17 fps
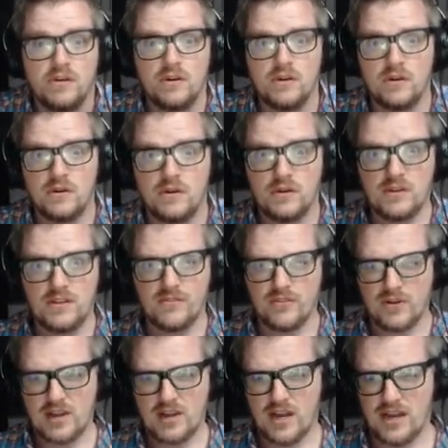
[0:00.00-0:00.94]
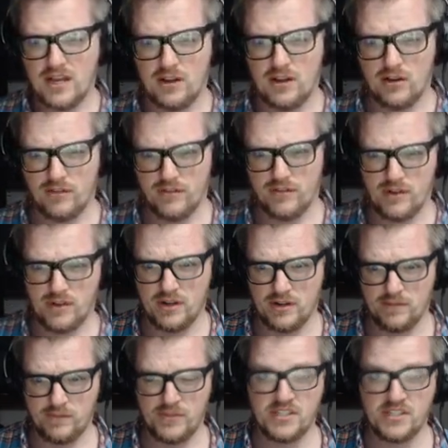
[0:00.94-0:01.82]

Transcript: uh, different kind of uh,